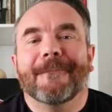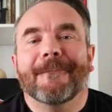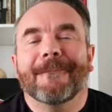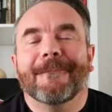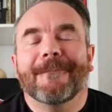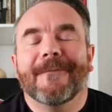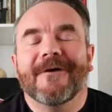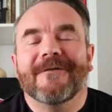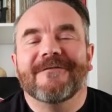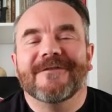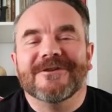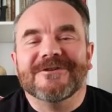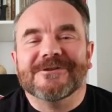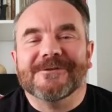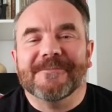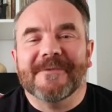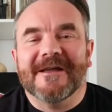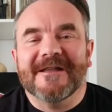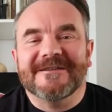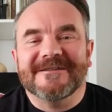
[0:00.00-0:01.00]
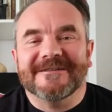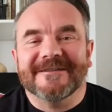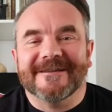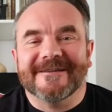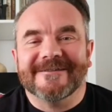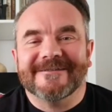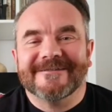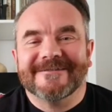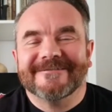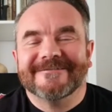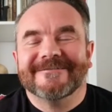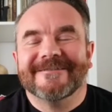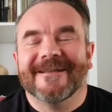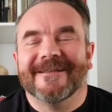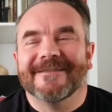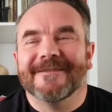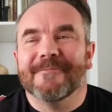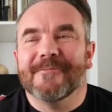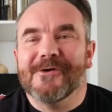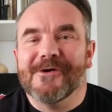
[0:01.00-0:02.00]
official merchandise
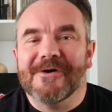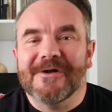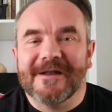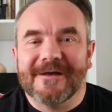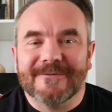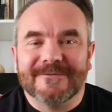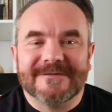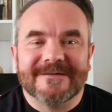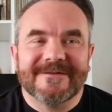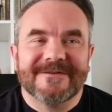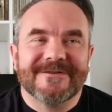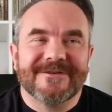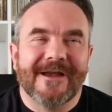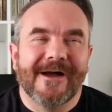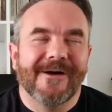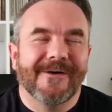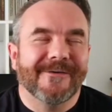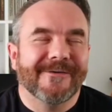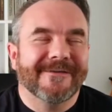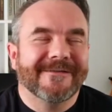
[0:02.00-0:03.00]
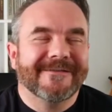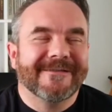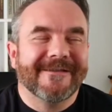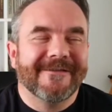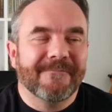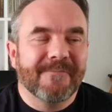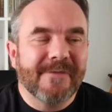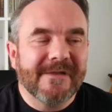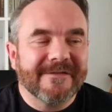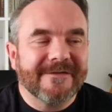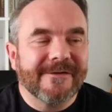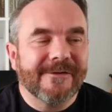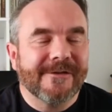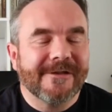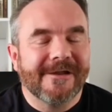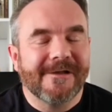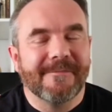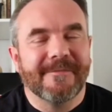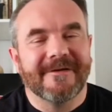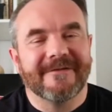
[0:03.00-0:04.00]
that they're putting out. So they've been through a
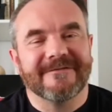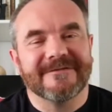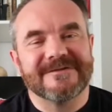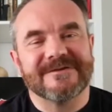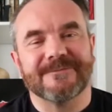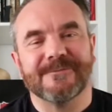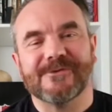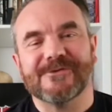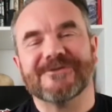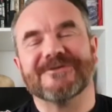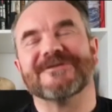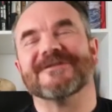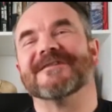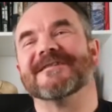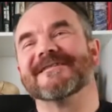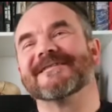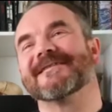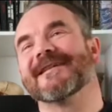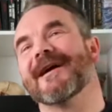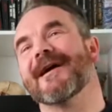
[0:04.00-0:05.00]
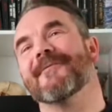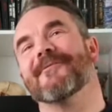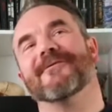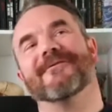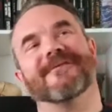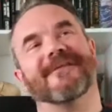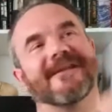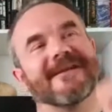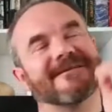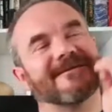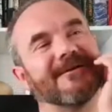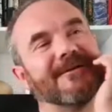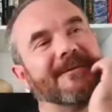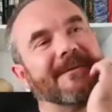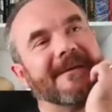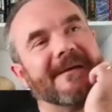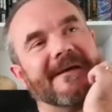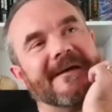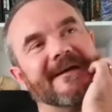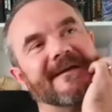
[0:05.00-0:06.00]
little bit of a tumultuous time over the last couple
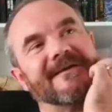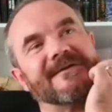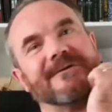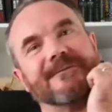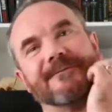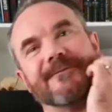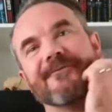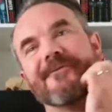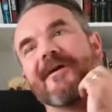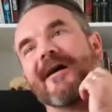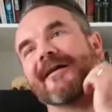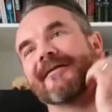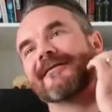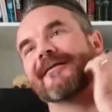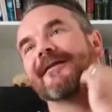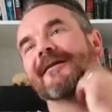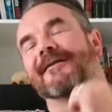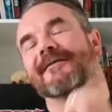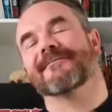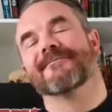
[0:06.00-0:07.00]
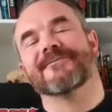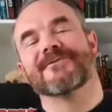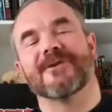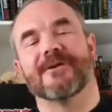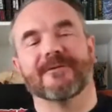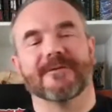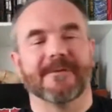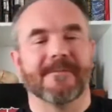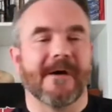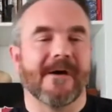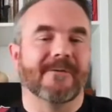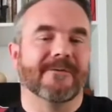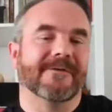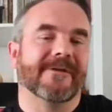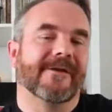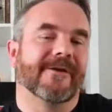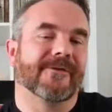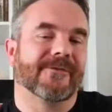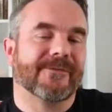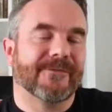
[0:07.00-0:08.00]
of years. Some rat like sold them out and
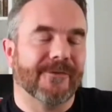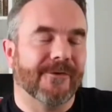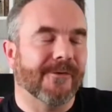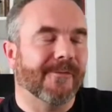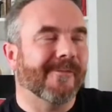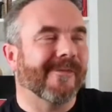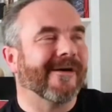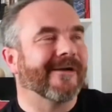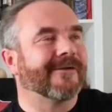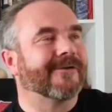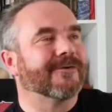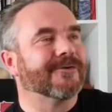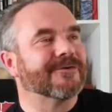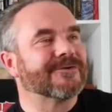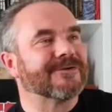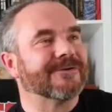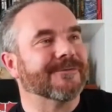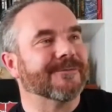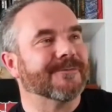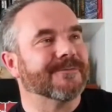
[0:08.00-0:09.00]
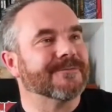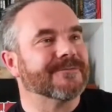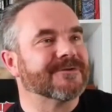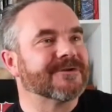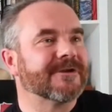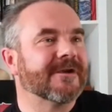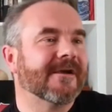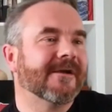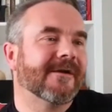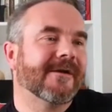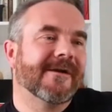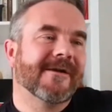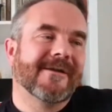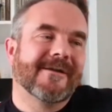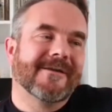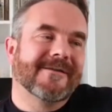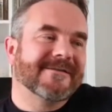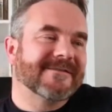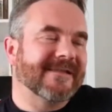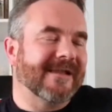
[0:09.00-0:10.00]
they got done by customs.
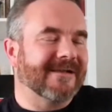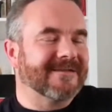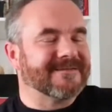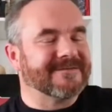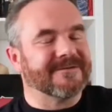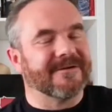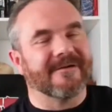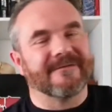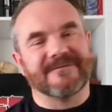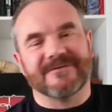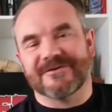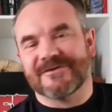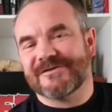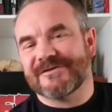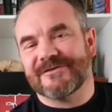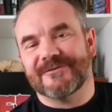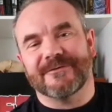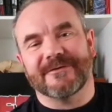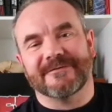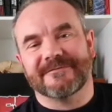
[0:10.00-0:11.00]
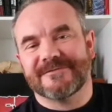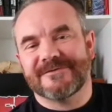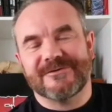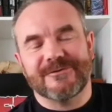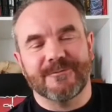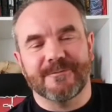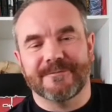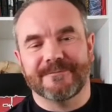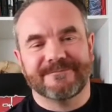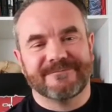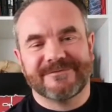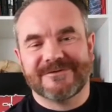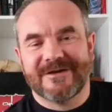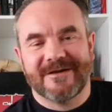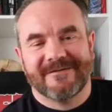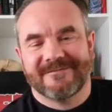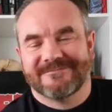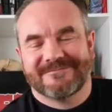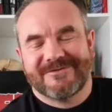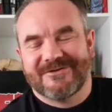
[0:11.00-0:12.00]
Started off just two
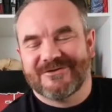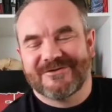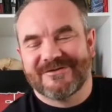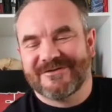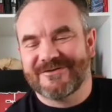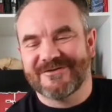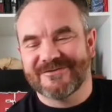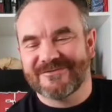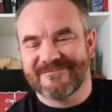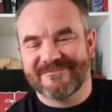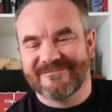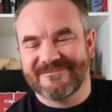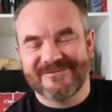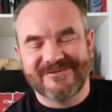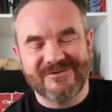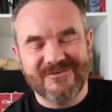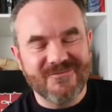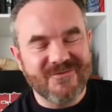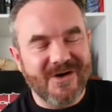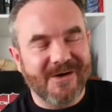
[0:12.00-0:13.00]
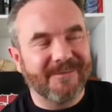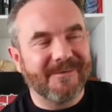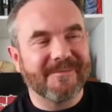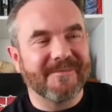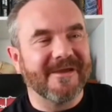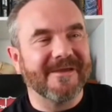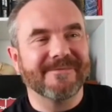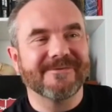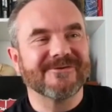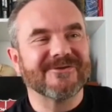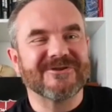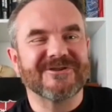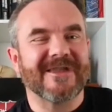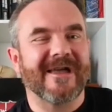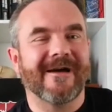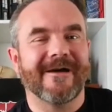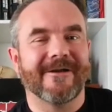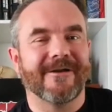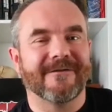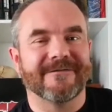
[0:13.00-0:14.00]
normal people just
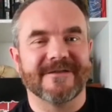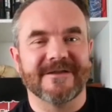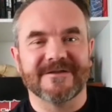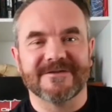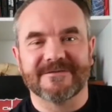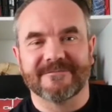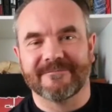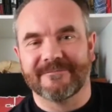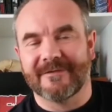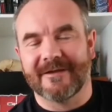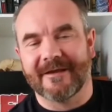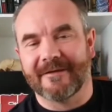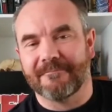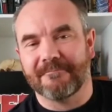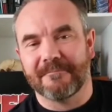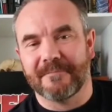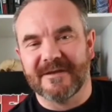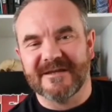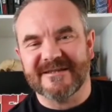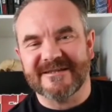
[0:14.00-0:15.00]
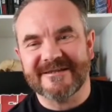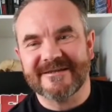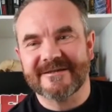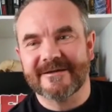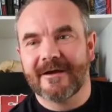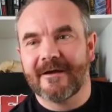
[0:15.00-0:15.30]
starting off this like business.